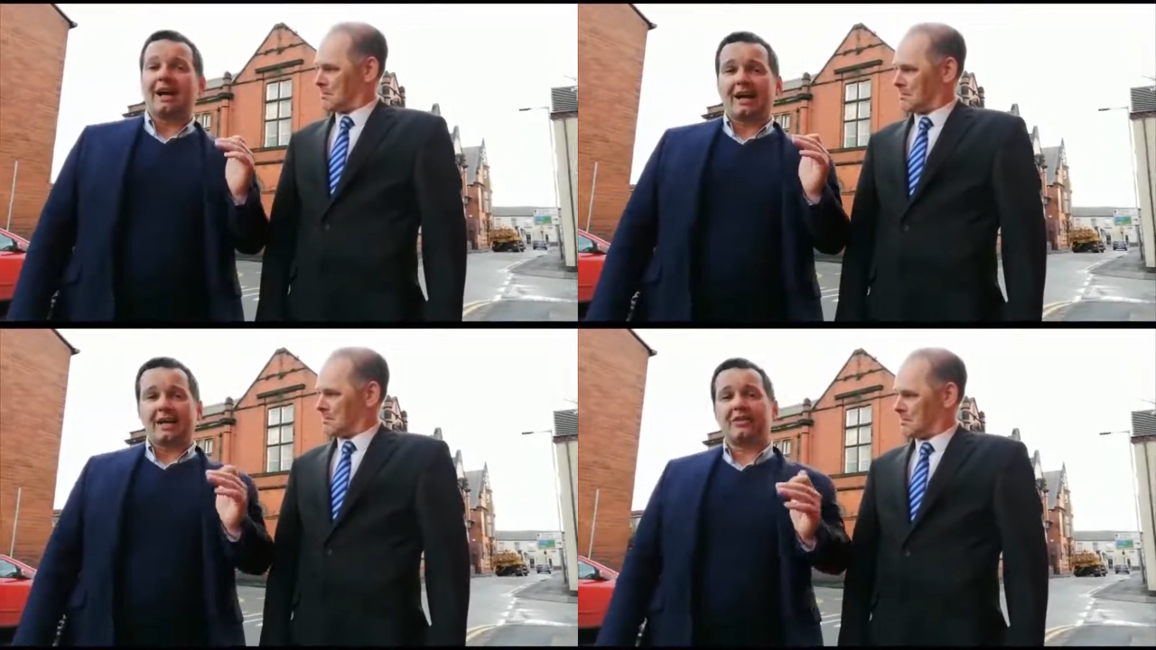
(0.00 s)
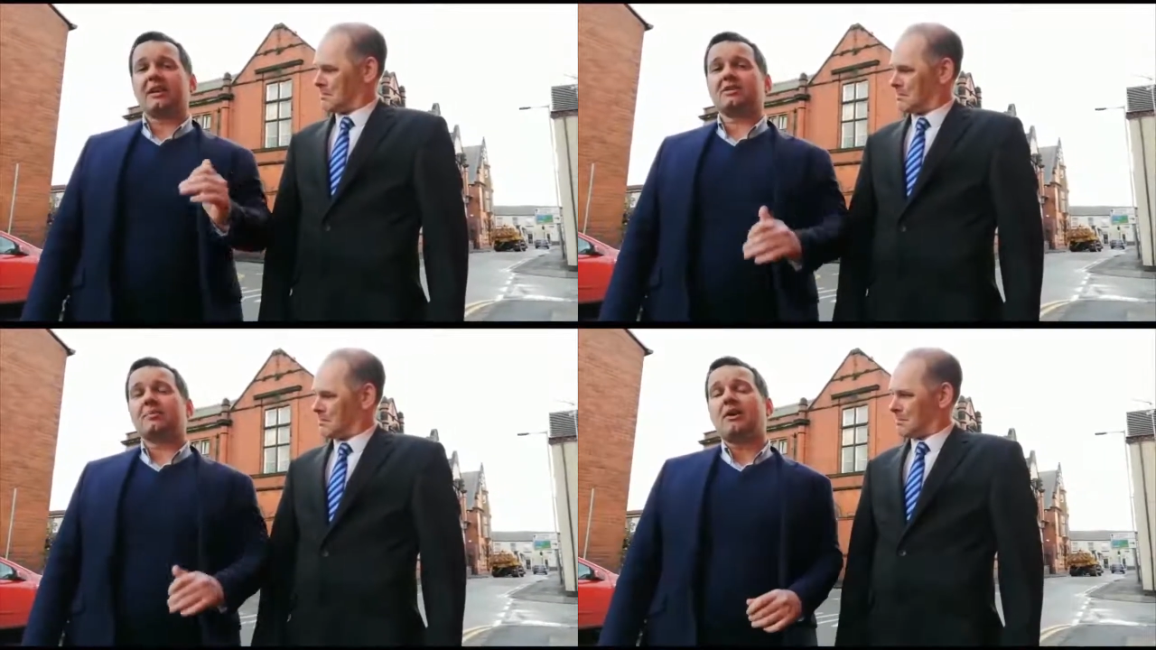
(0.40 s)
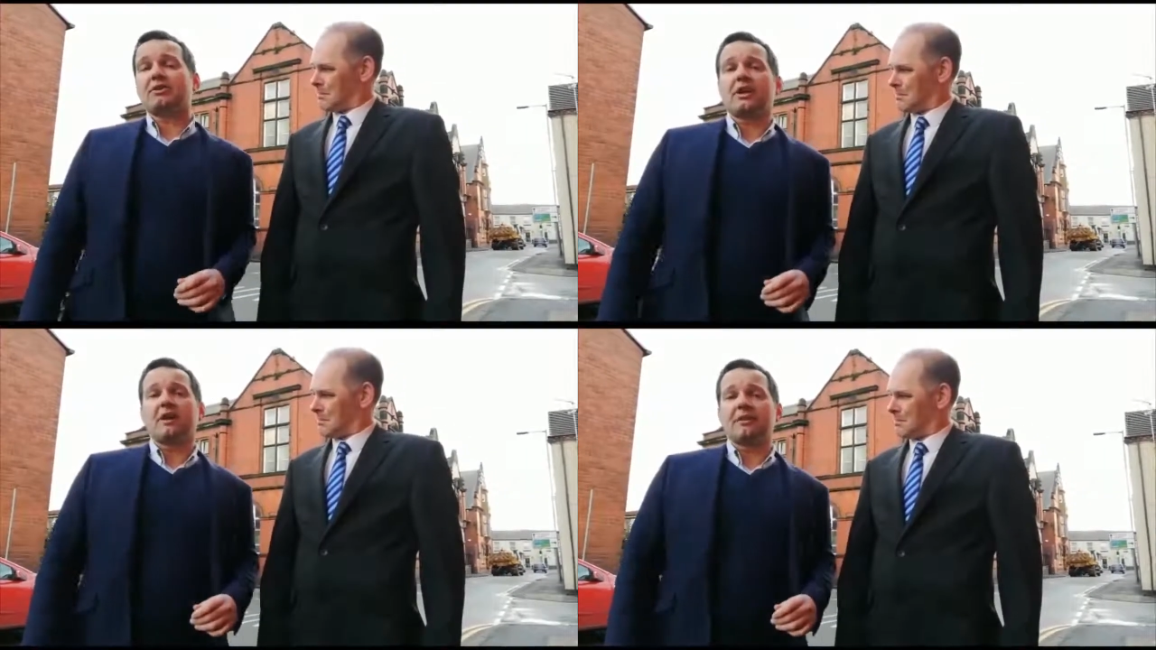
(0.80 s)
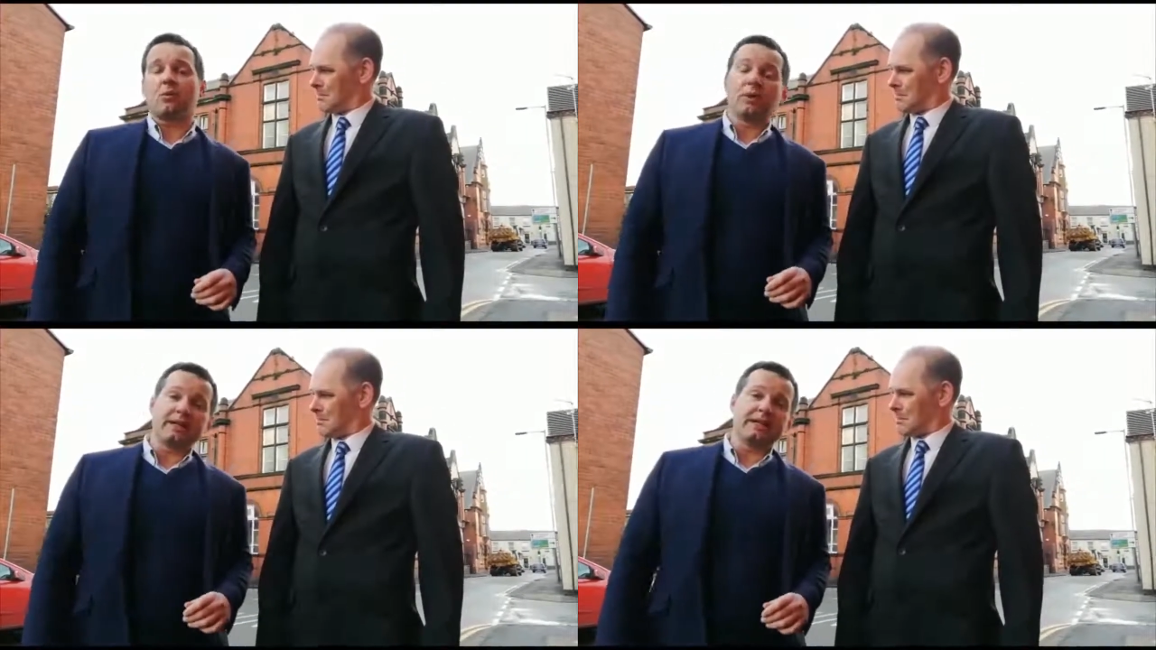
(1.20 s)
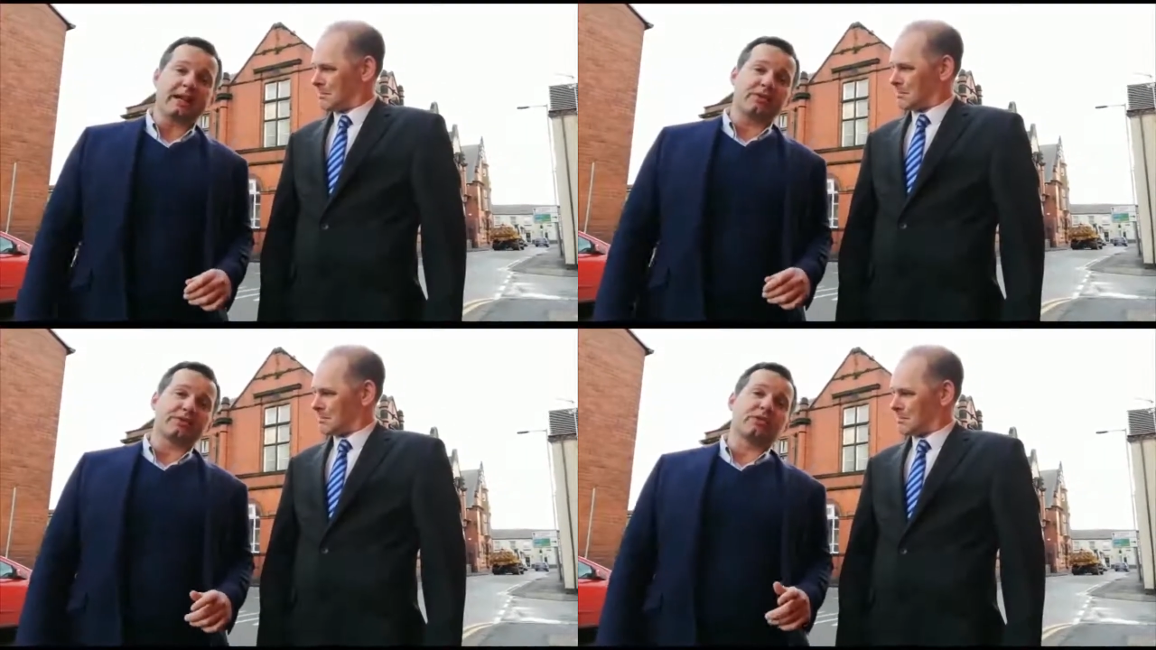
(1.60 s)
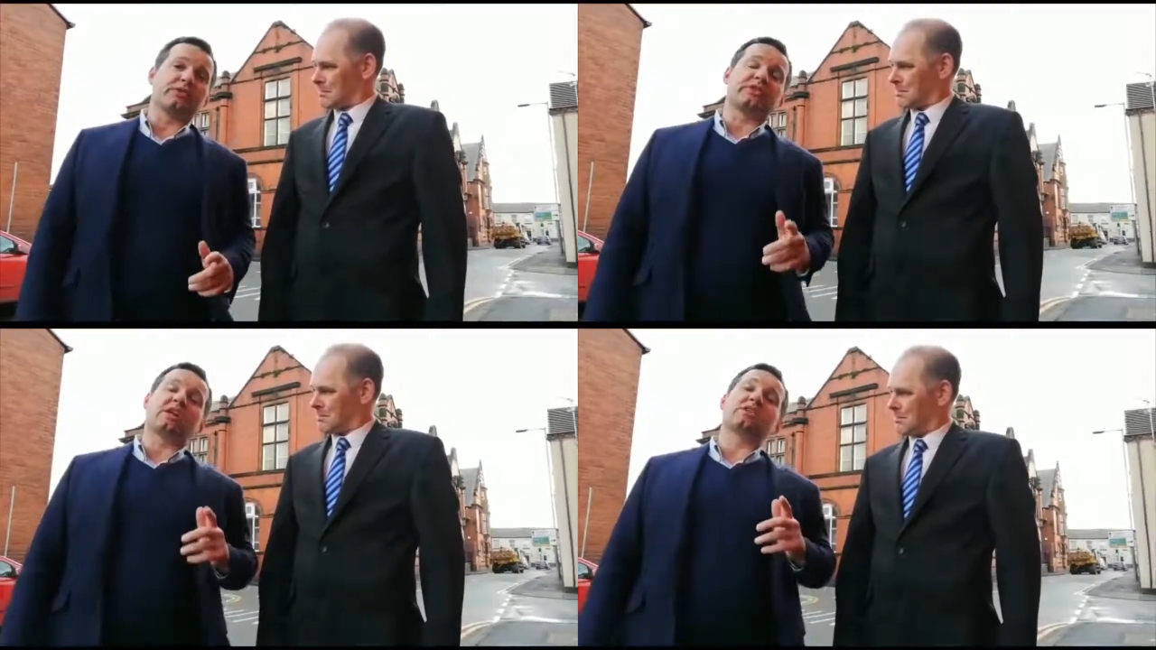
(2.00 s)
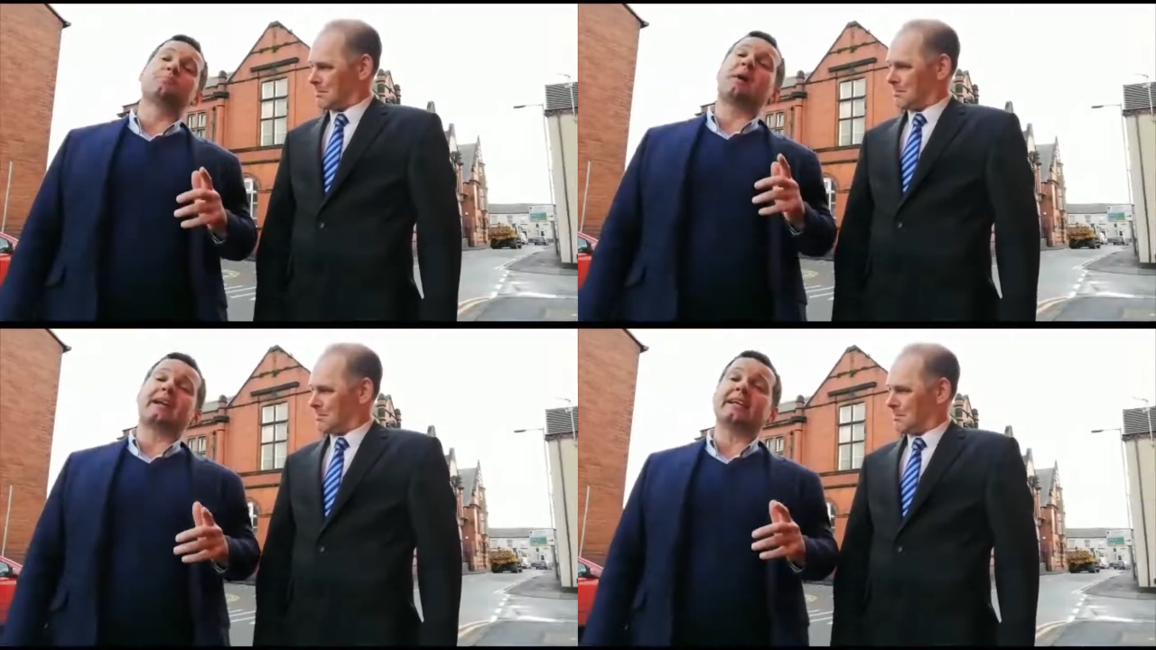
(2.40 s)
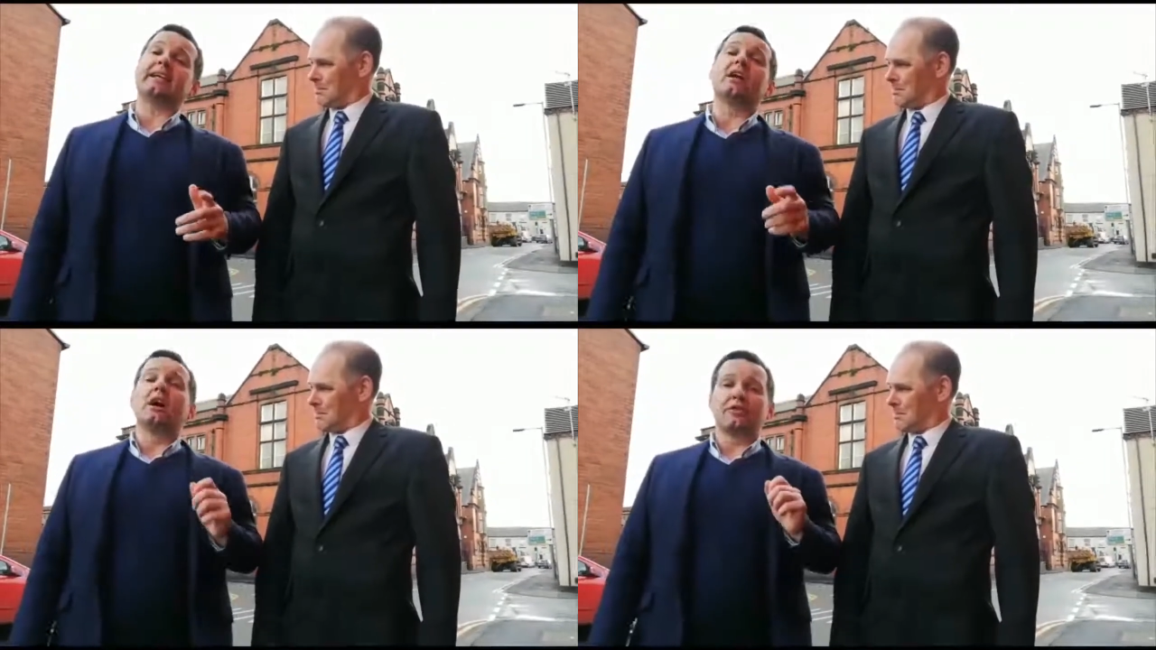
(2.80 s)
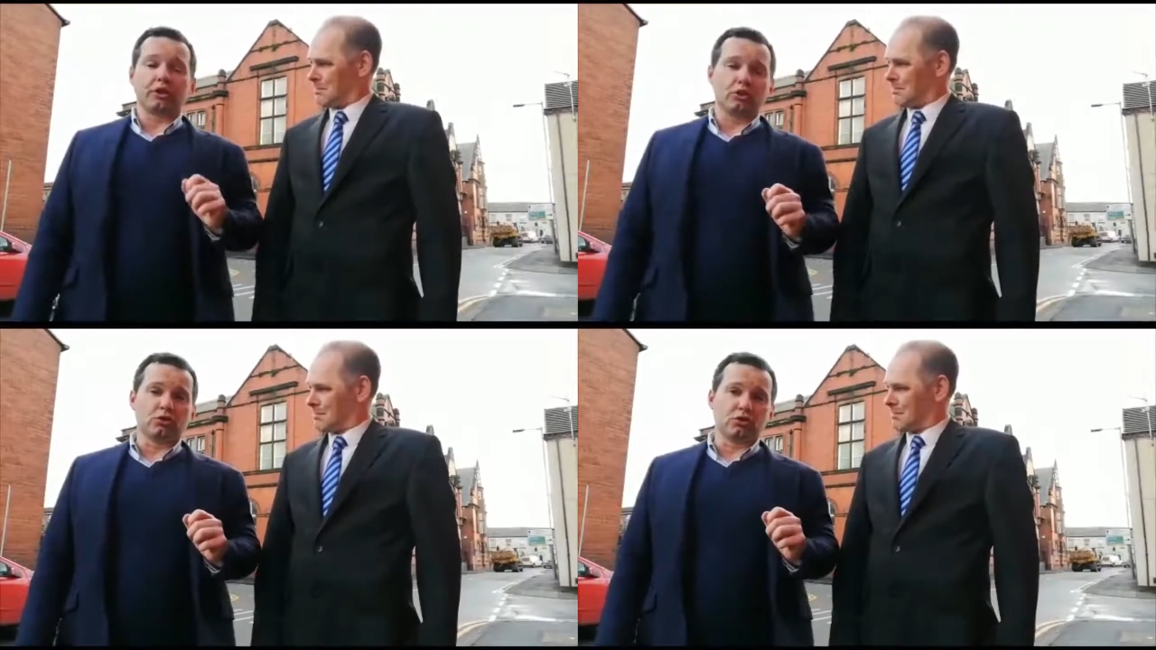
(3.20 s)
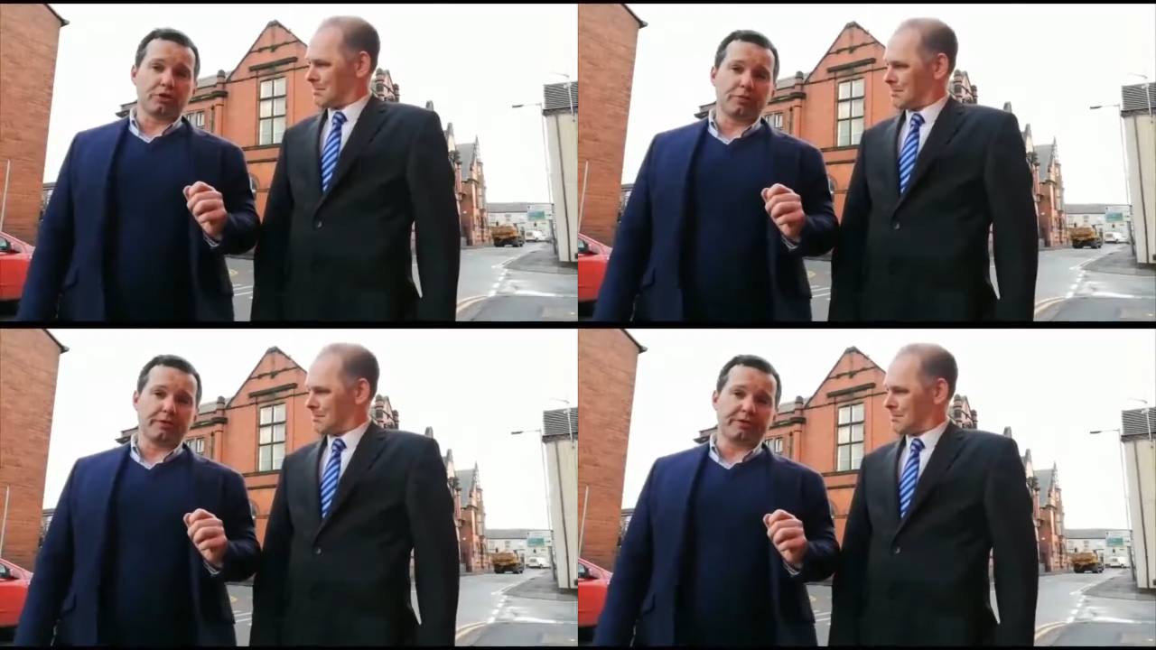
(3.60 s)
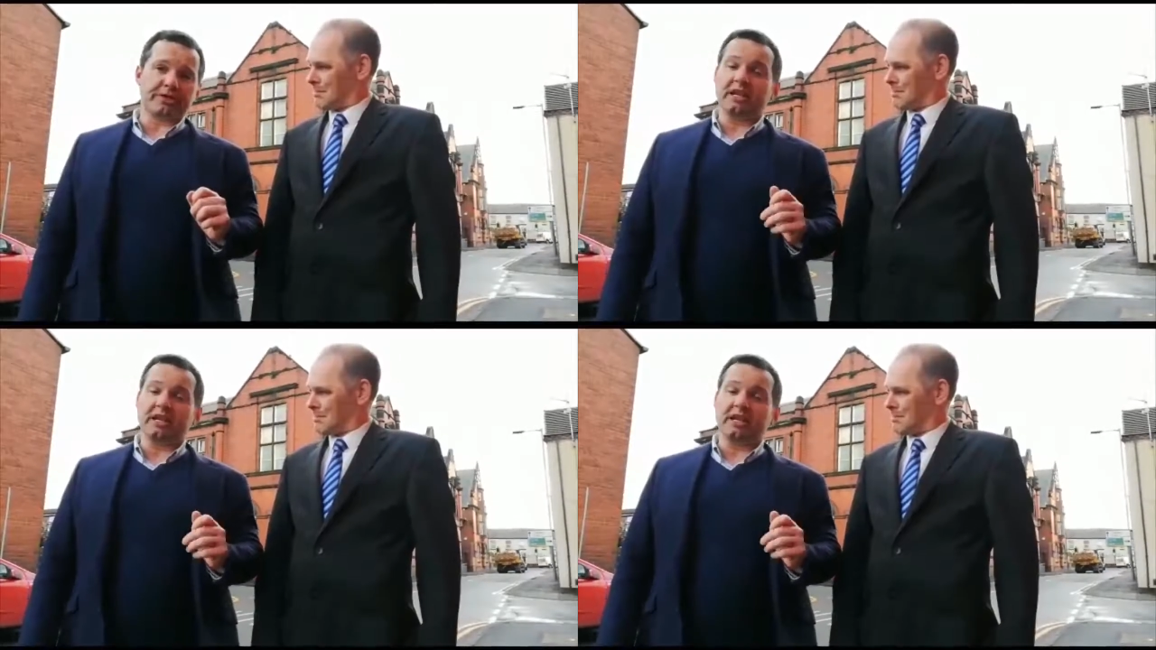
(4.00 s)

Speaker 1: I think it's about time that Wigan Council started backing the local community.